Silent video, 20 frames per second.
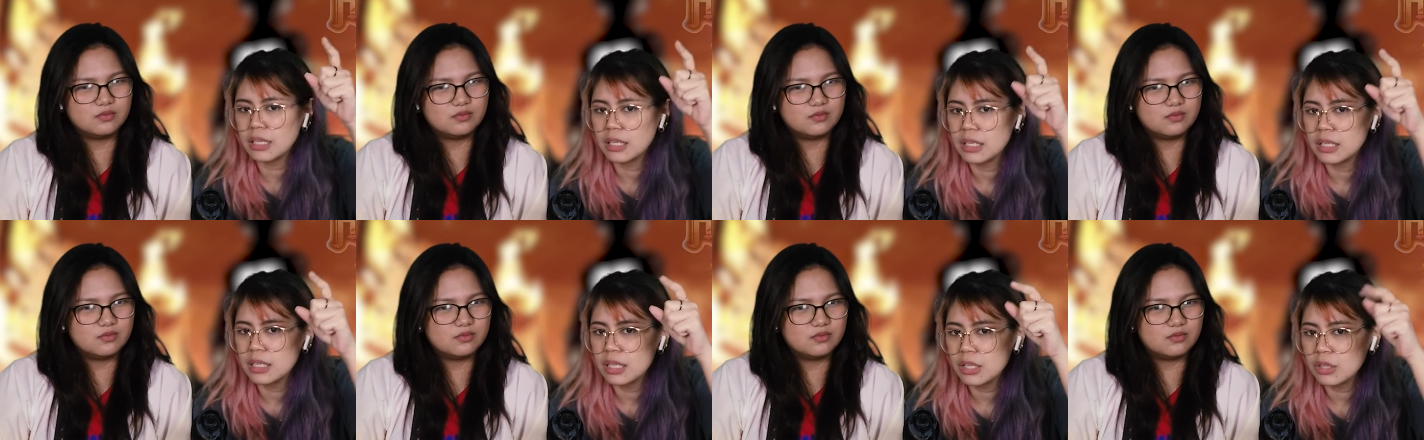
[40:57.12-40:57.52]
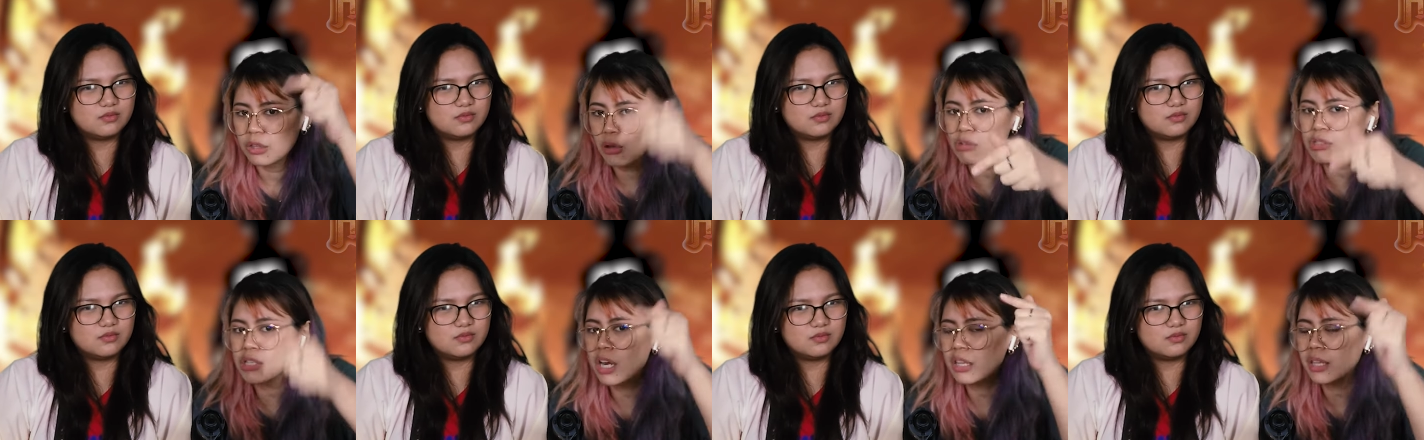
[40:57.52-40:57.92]
Speaker 1: Those
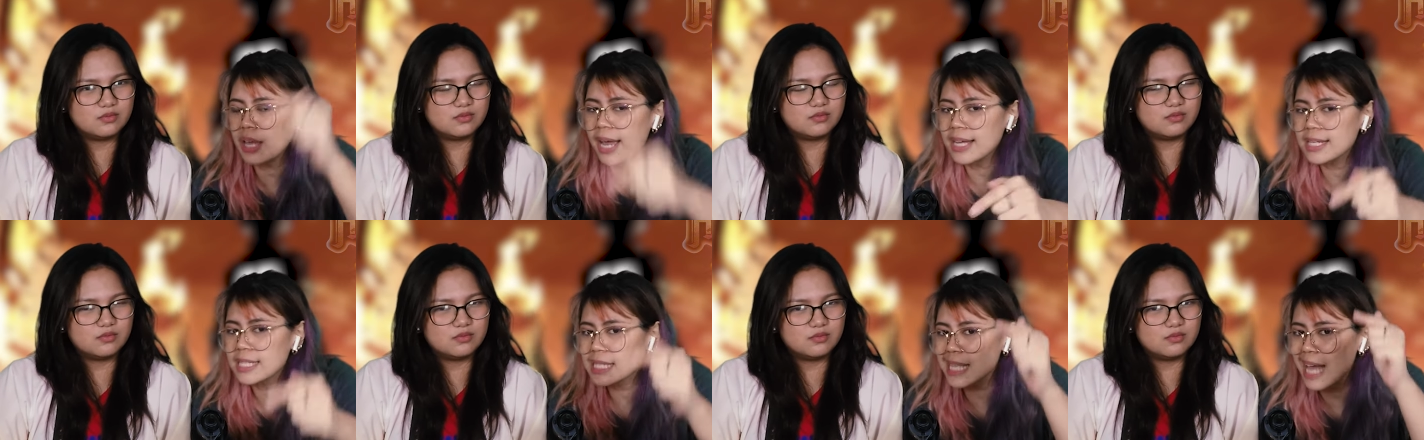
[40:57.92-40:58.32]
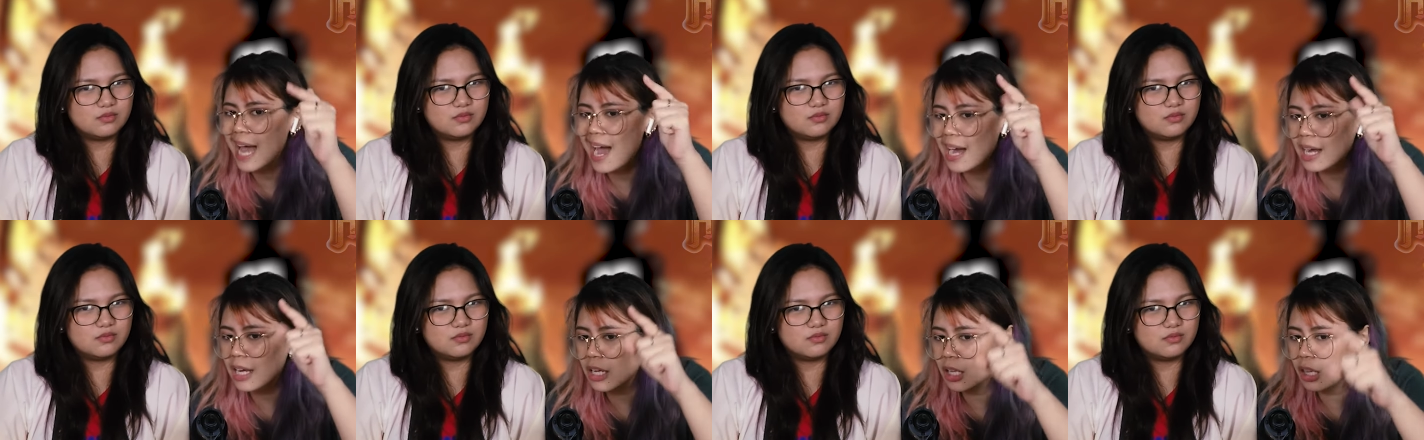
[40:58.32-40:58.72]
are the
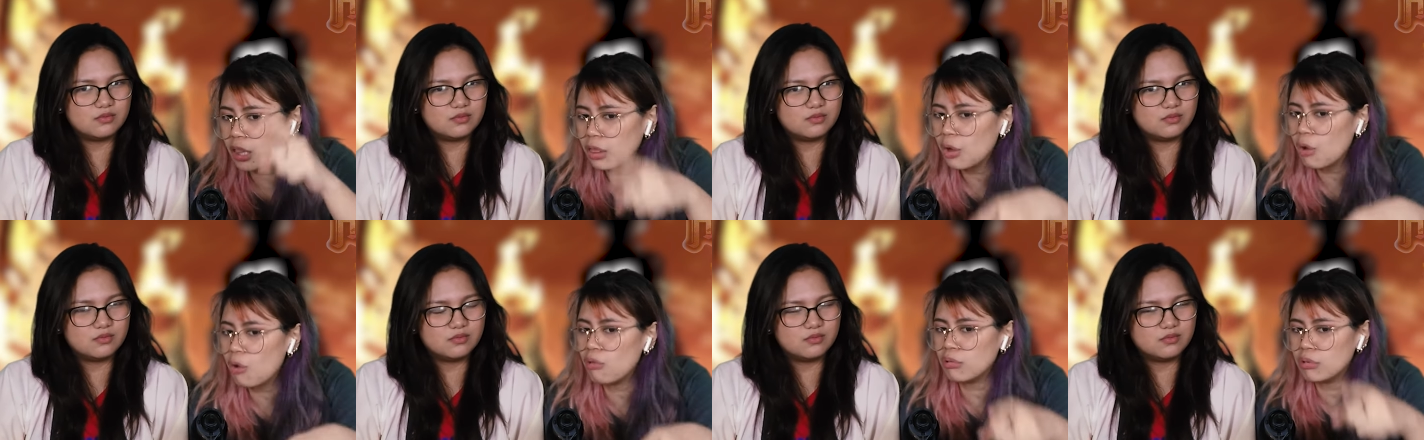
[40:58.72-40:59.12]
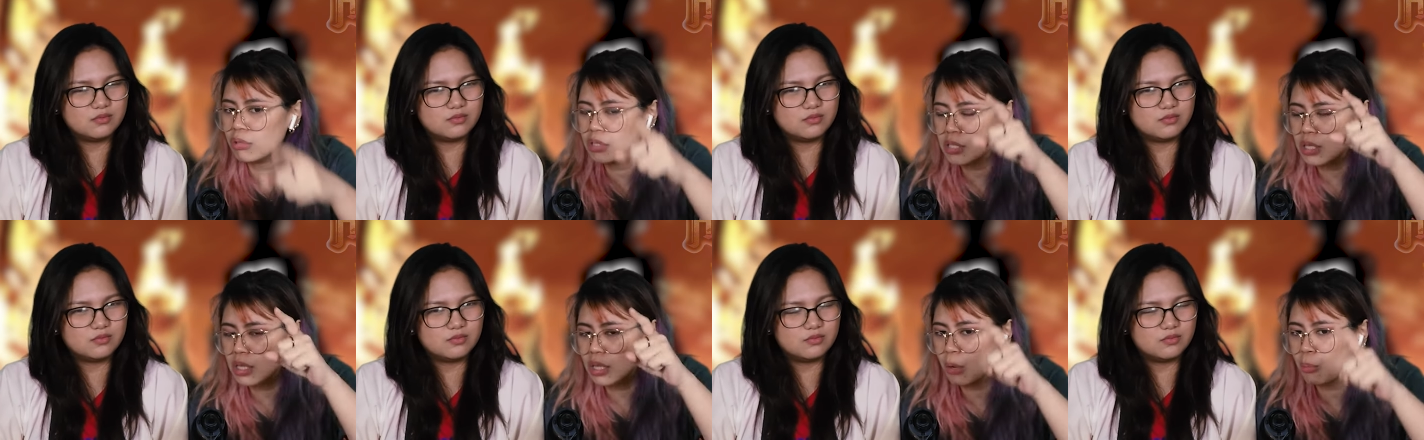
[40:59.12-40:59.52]
exact clothes
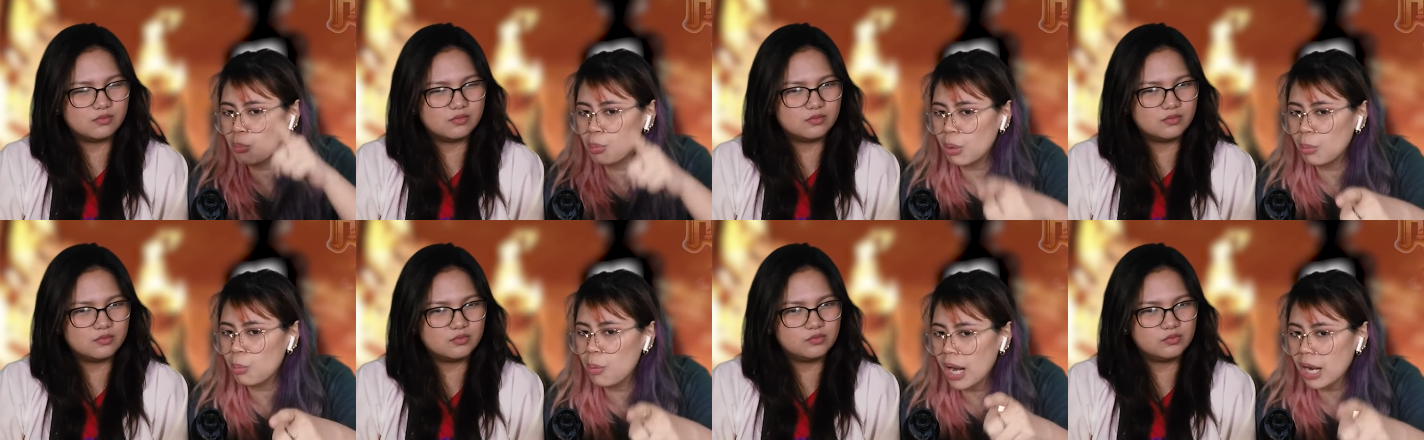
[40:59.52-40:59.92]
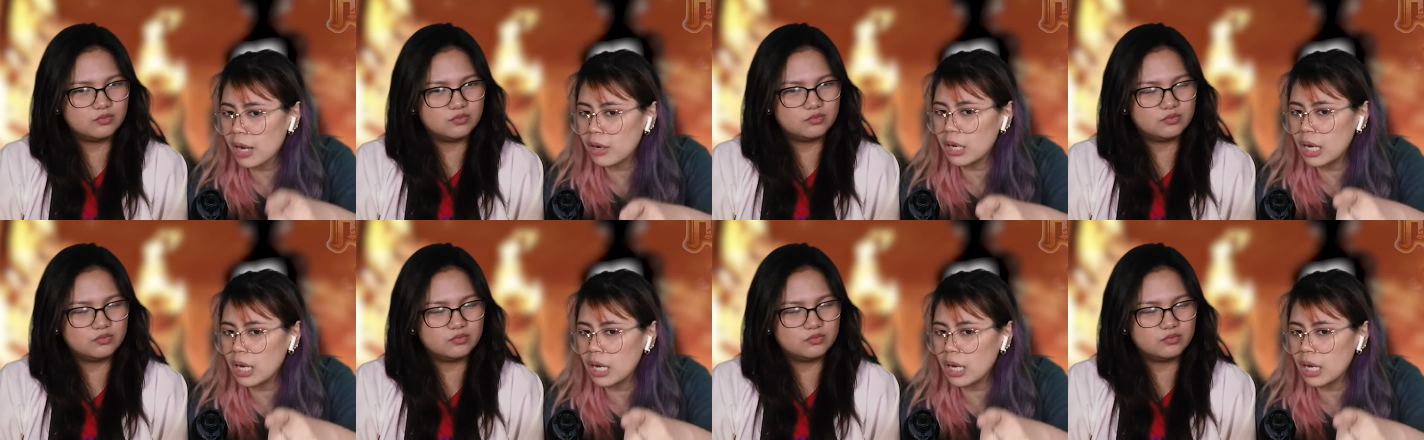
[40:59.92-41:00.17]
they were wearing